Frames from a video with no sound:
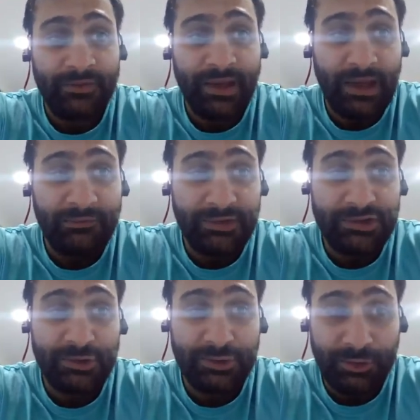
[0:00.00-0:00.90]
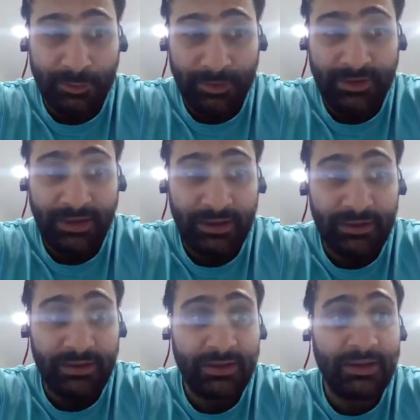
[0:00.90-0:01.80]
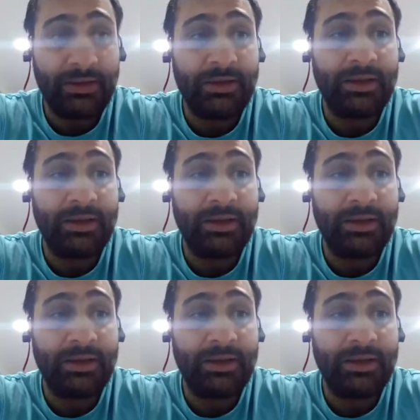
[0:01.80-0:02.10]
the average YouTuber here